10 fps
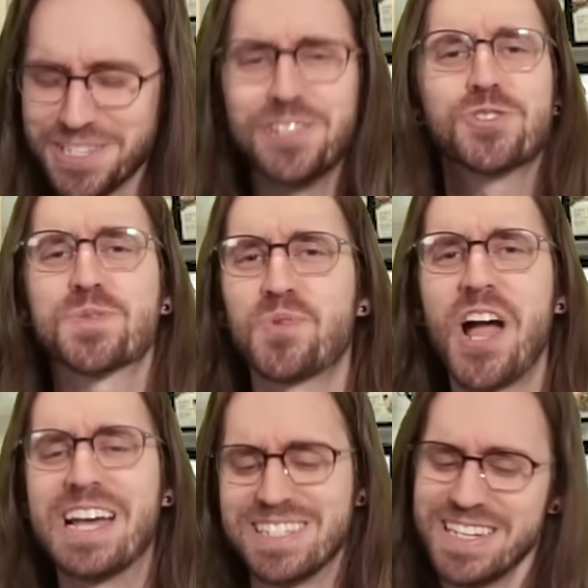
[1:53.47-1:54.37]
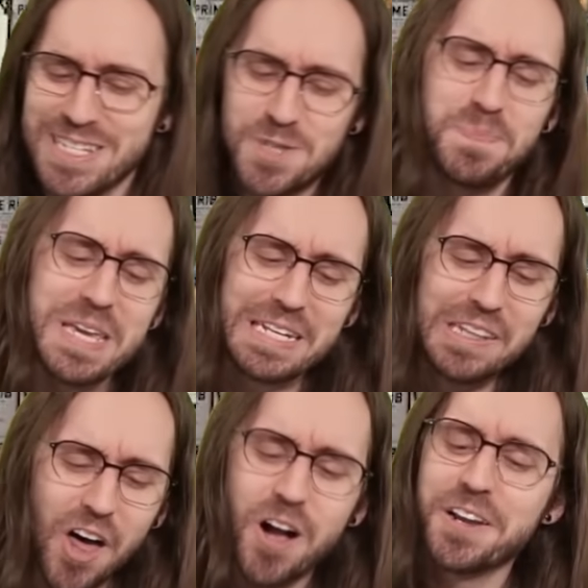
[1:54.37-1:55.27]
a little surprised. It's been
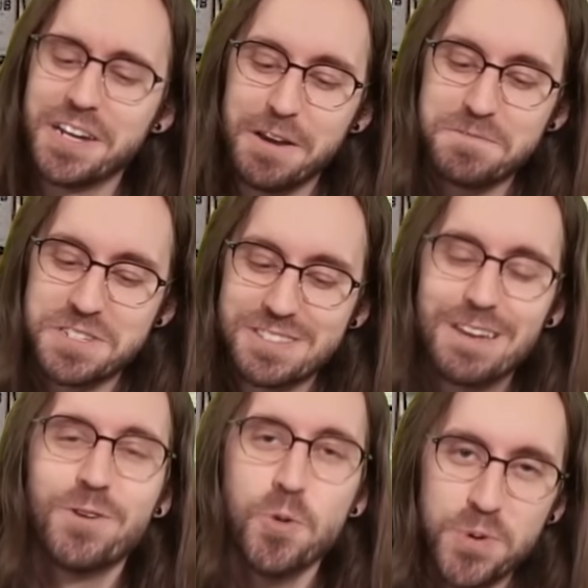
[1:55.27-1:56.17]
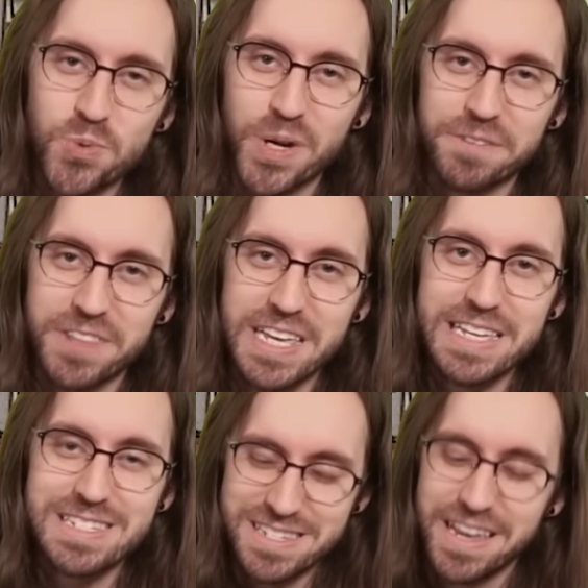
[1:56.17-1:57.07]
long enough since I've opened one of
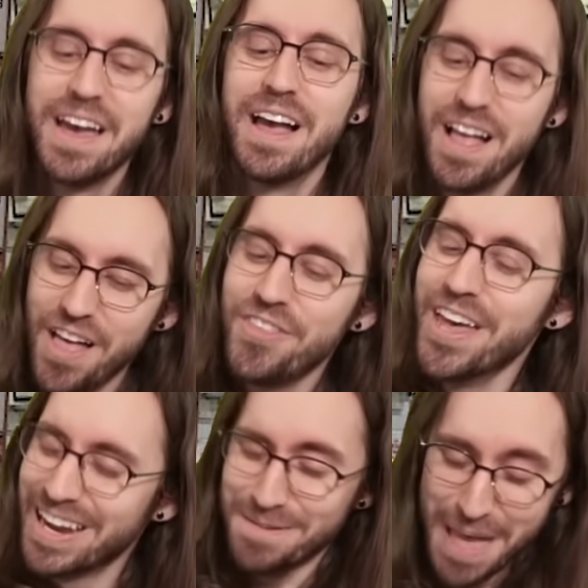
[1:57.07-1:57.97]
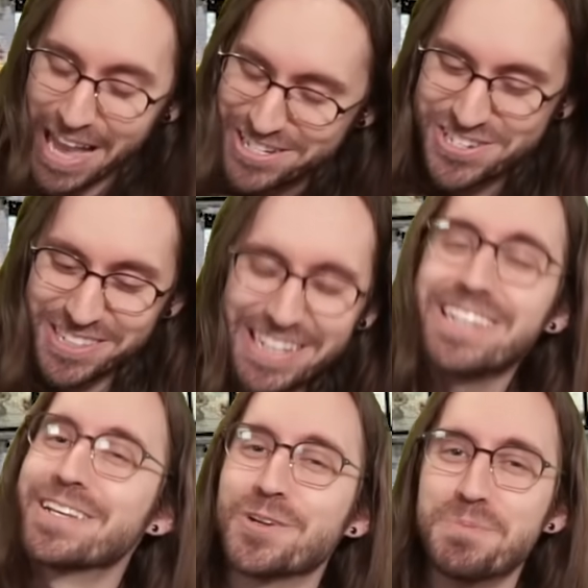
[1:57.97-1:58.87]
these that I'm actually a
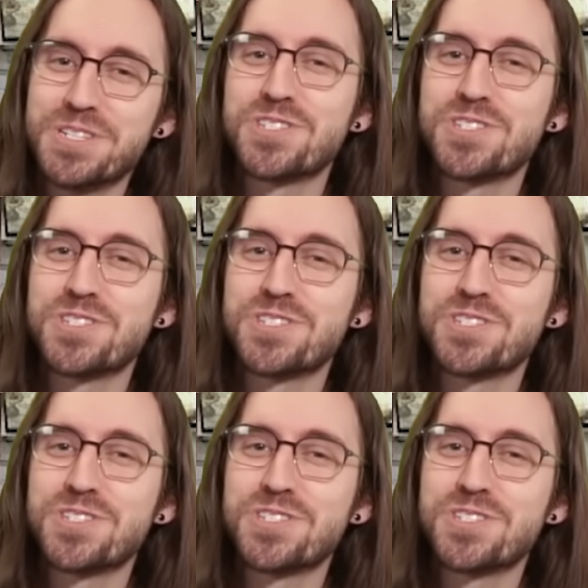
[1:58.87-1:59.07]
little bit